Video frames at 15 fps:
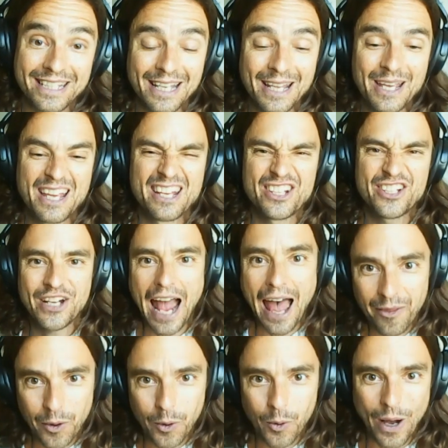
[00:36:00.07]
these
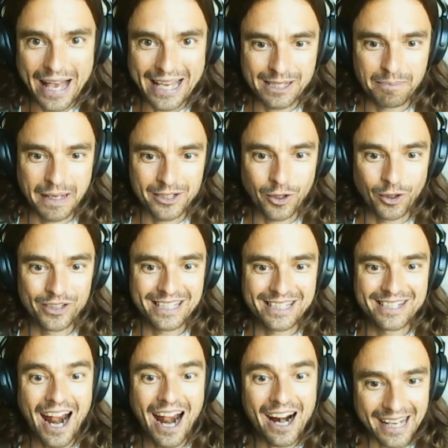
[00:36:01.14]
shadow aspects, all
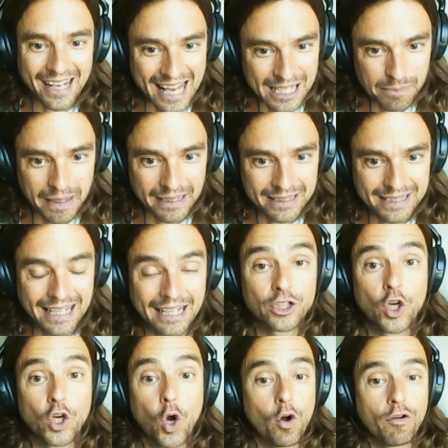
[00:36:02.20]
these dark aspects
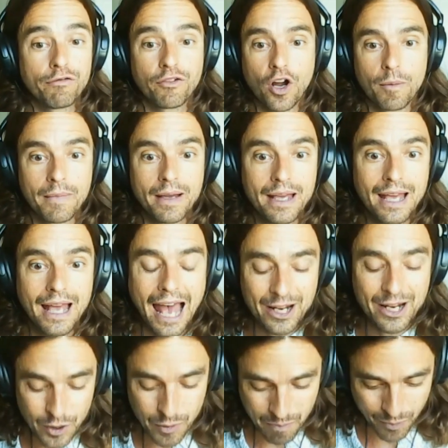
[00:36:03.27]
that go from,
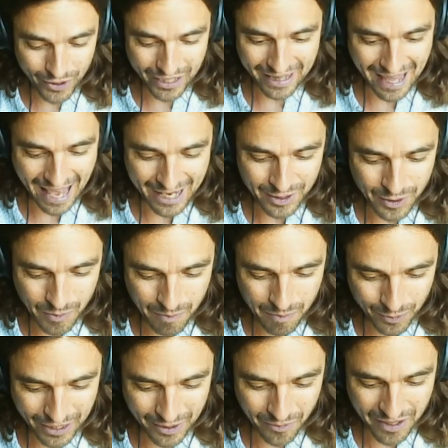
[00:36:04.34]
as you put
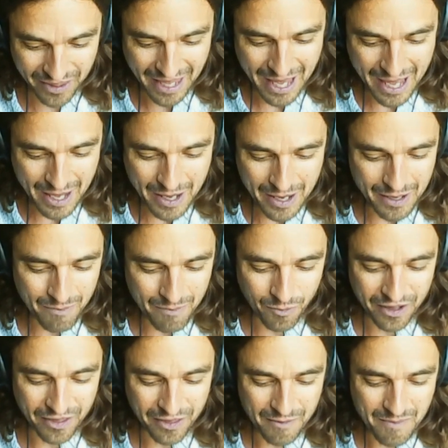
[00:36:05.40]
it
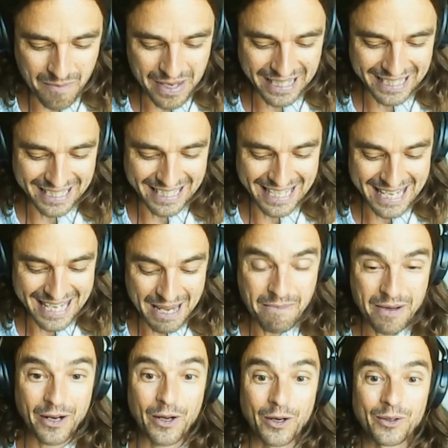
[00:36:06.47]
with
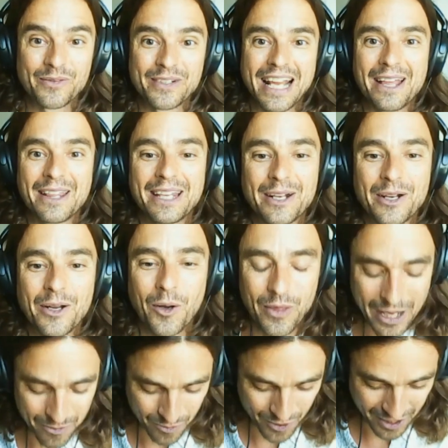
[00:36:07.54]
misdemeanons, I didn't know
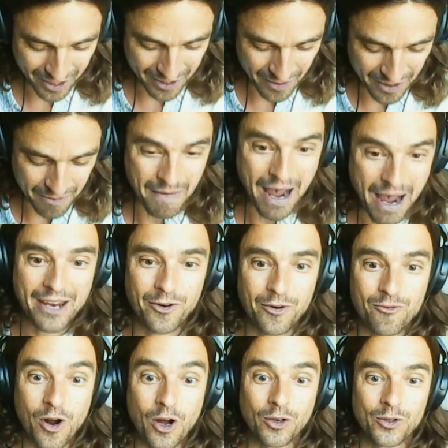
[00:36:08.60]
that word, with
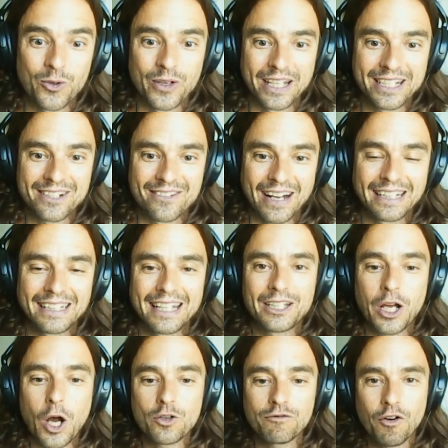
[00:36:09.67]
minor wrongdoings, right?
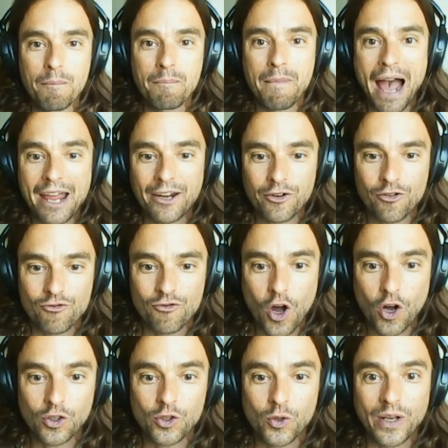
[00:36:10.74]
It goes from minor
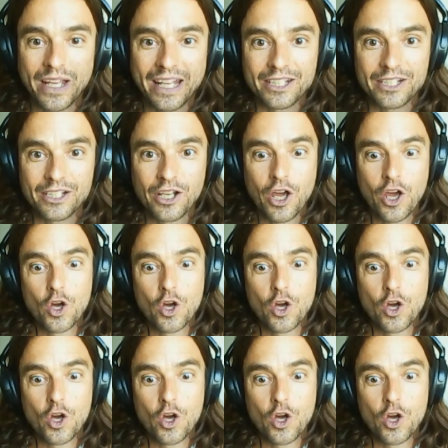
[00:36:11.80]
wrongdoings